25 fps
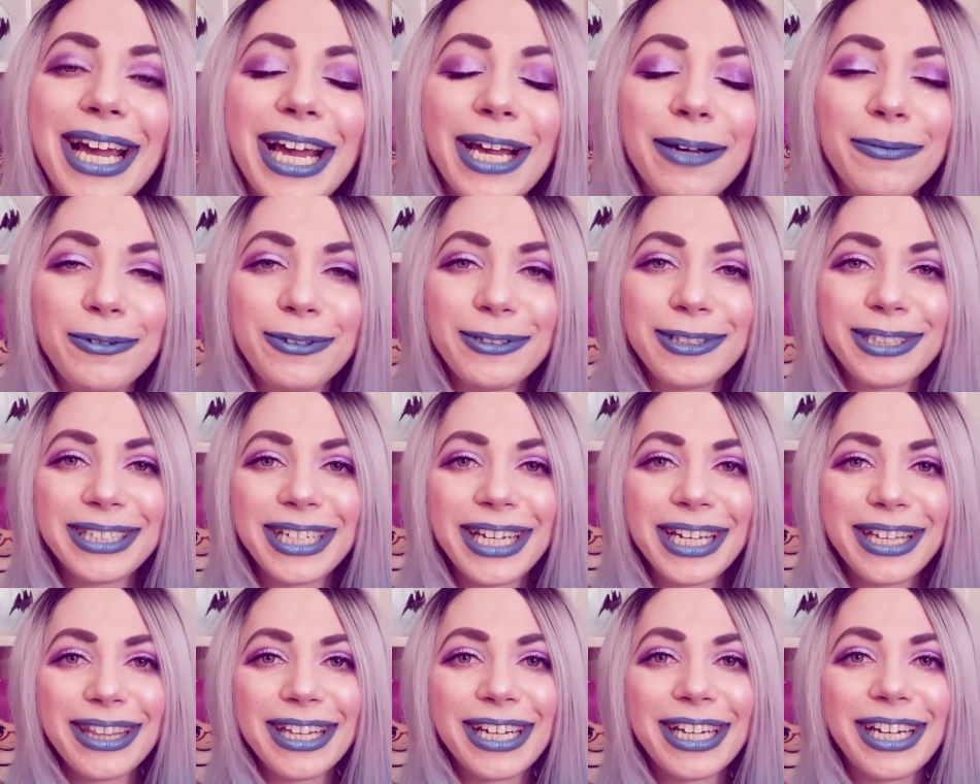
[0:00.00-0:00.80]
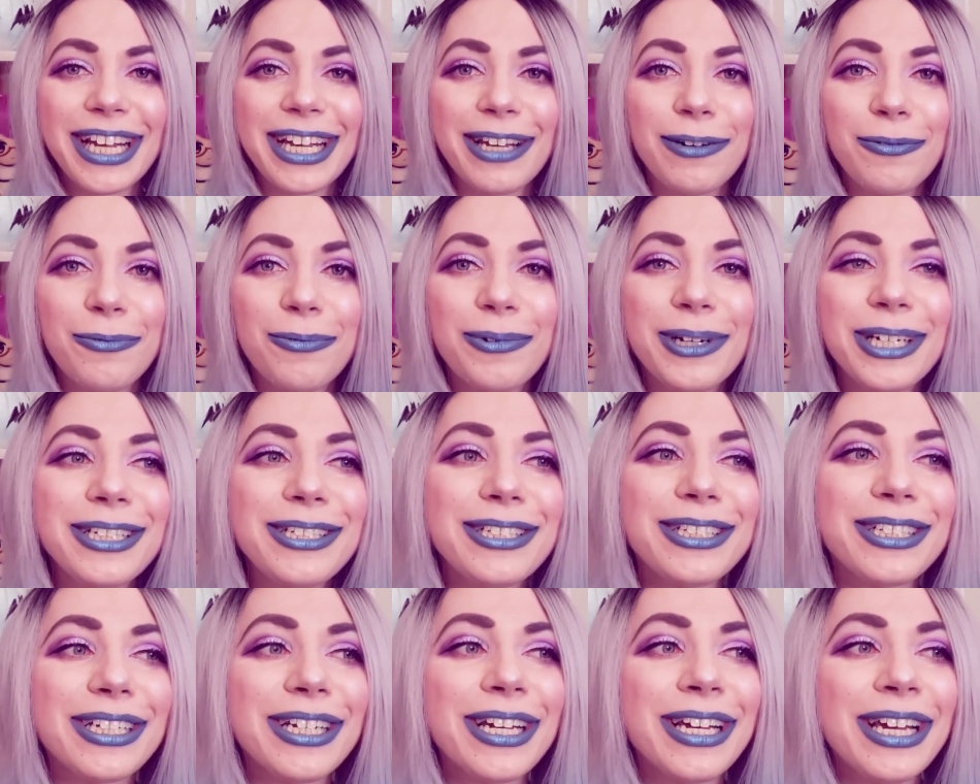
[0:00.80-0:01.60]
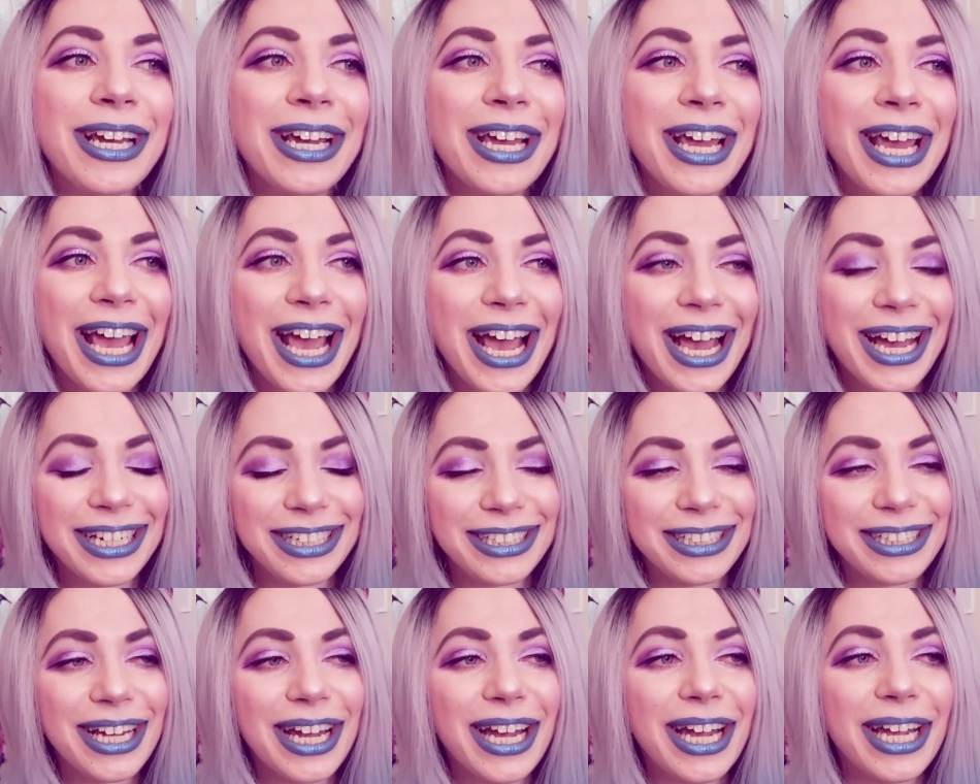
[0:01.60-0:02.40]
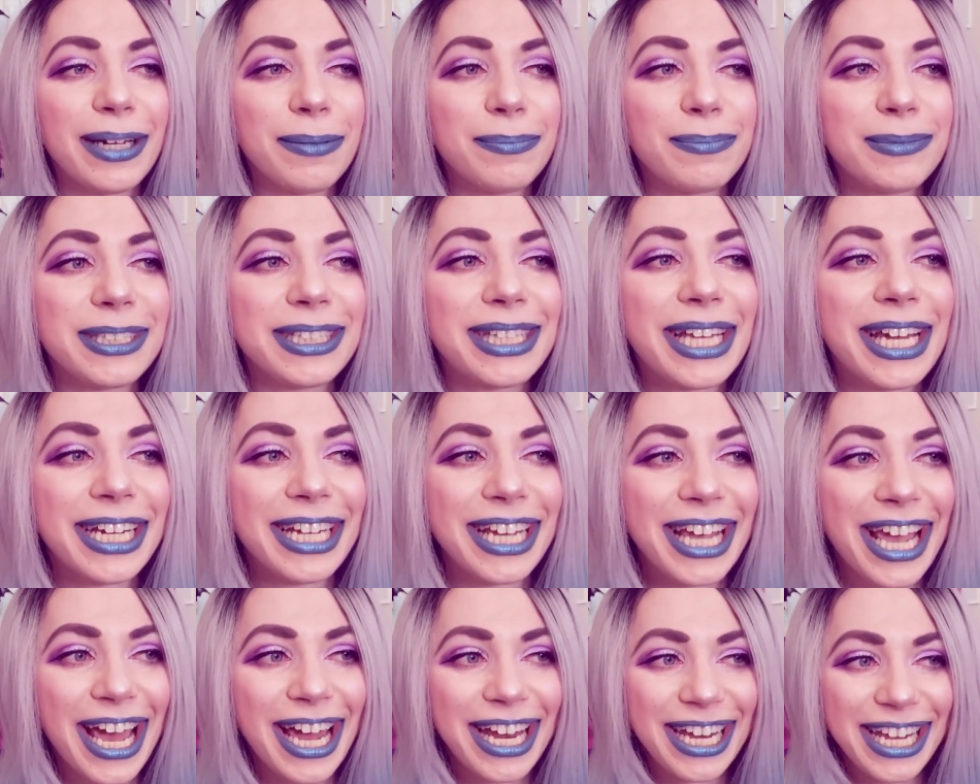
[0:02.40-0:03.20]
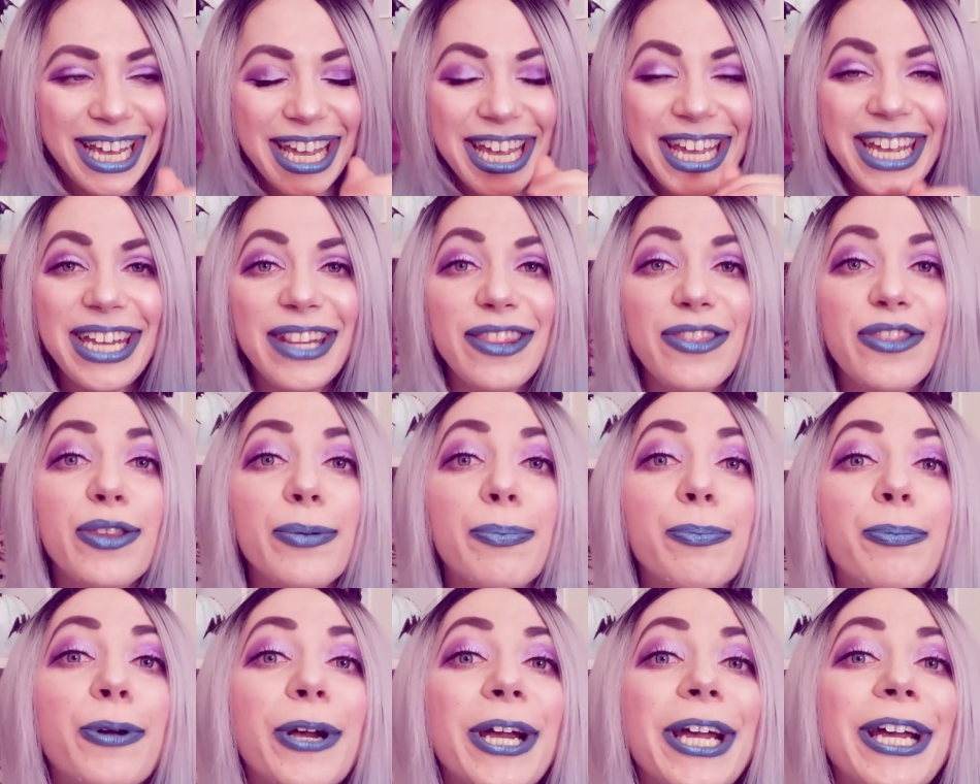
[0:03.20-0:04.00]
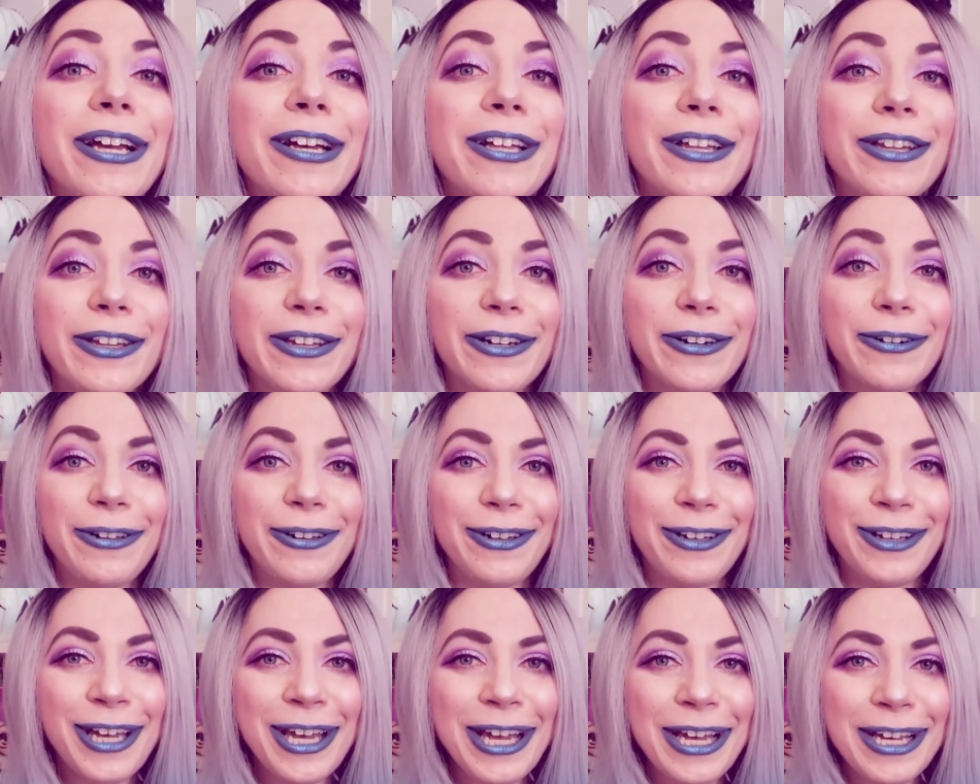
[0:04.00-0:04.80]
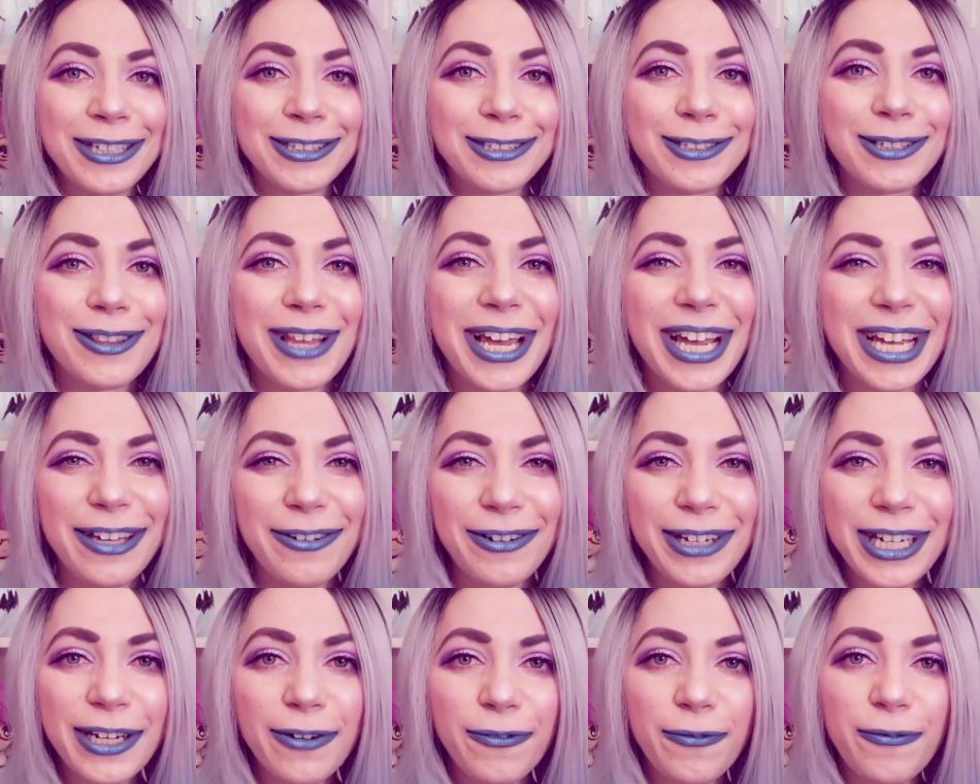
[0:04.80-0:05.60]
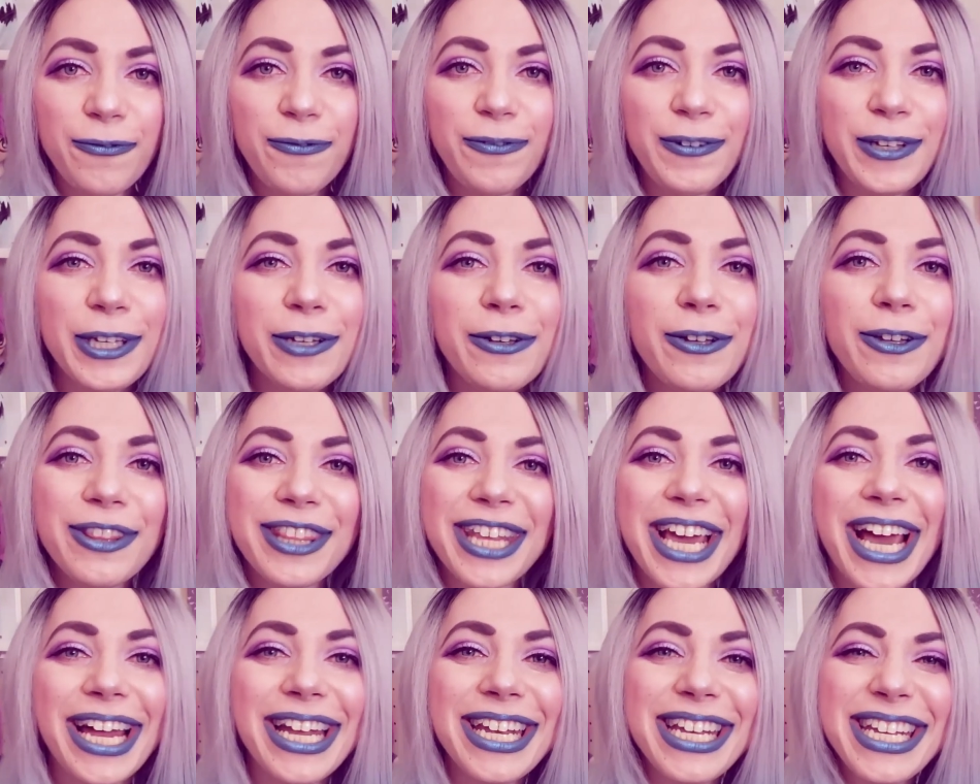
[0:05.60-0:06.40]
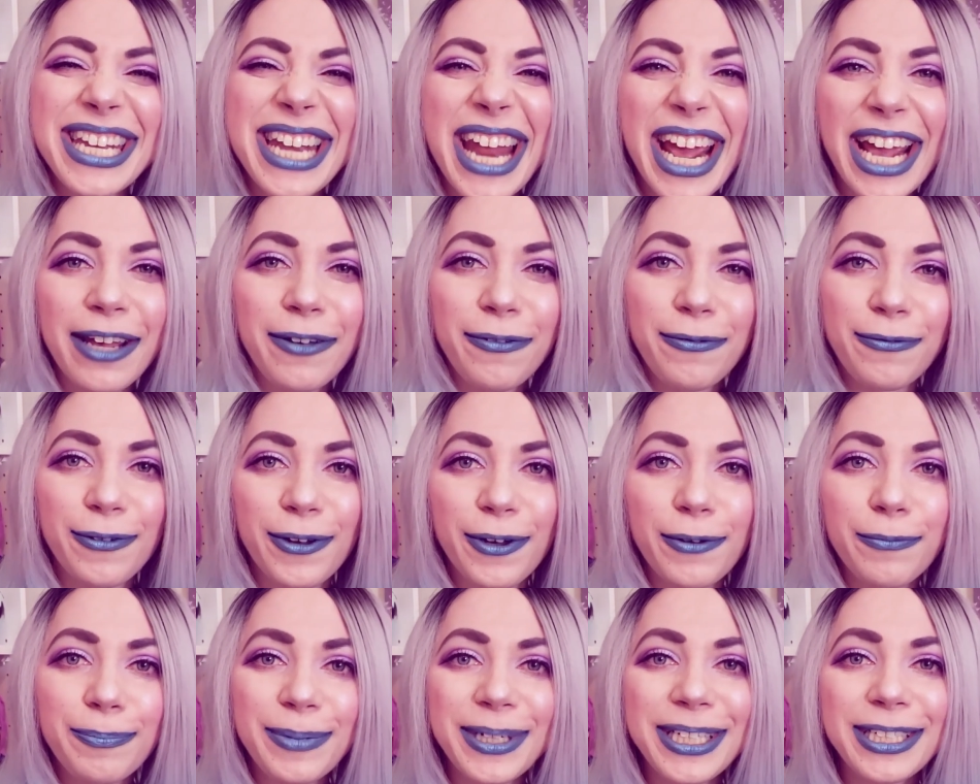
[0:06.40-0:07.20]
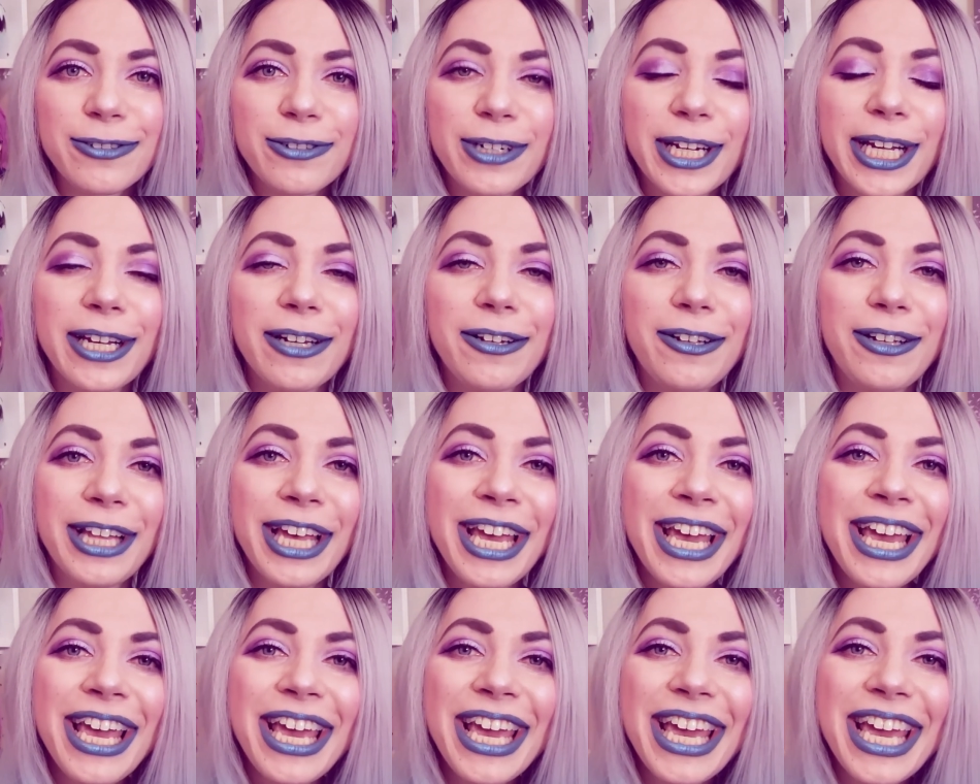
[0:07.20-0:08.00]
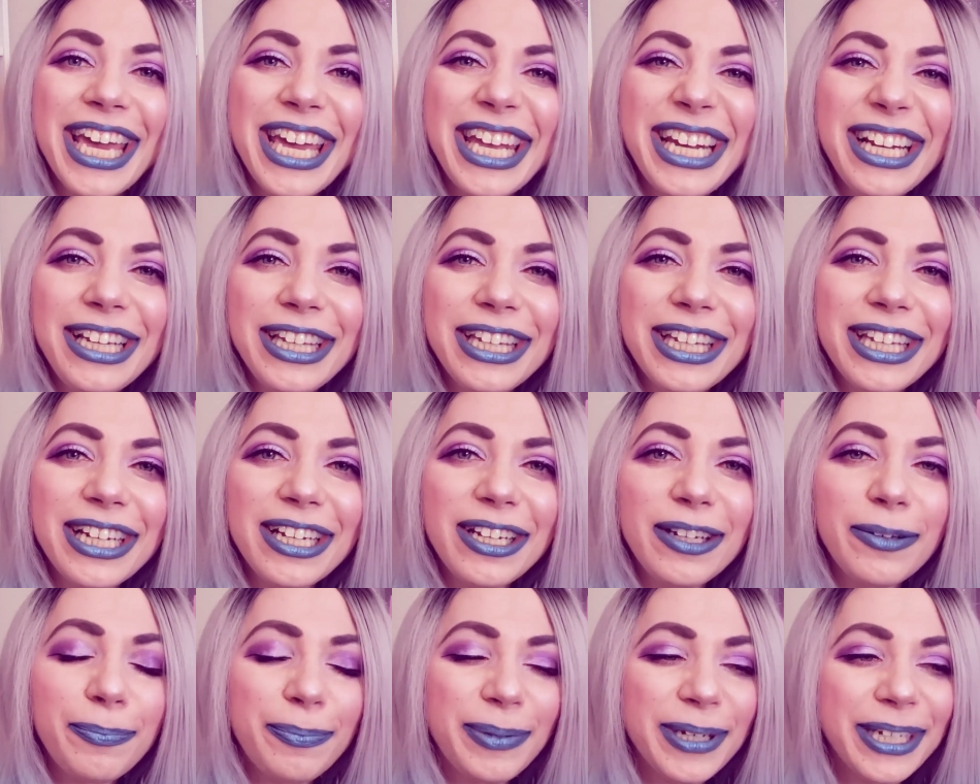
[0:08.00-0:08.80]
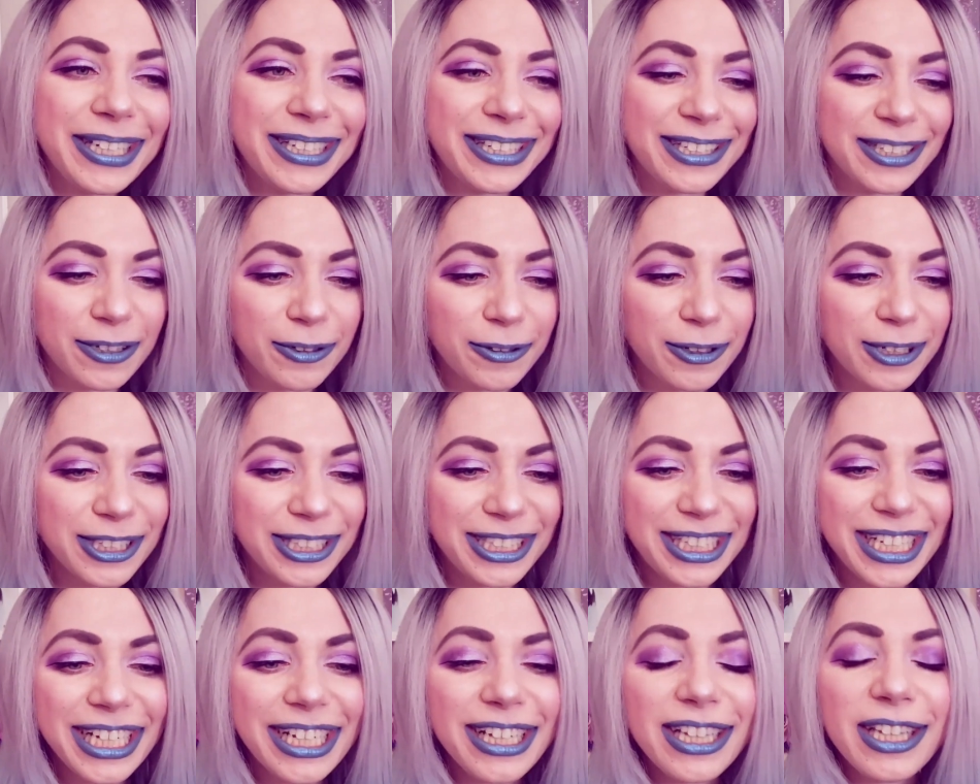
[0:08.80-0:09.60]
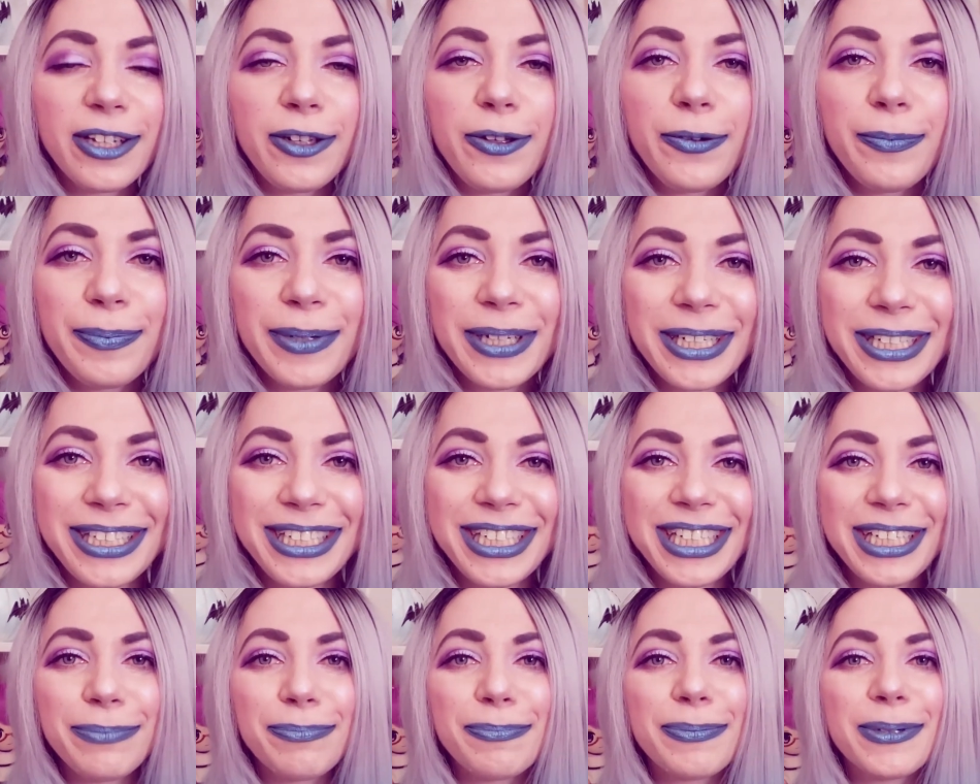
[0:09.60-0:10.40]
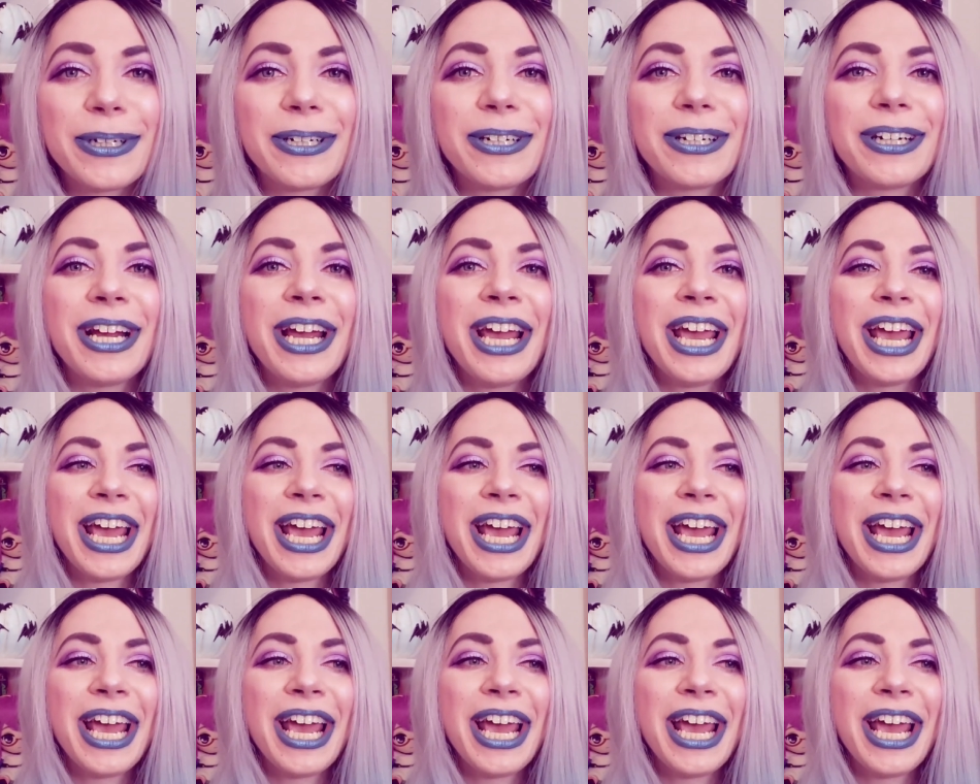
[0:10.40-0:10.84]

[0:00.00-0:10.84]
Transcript: I will say that I wish at times that it had hit the brake a little so that you can feel that knife of betrayal hit a little bit or dig a little bit deeper.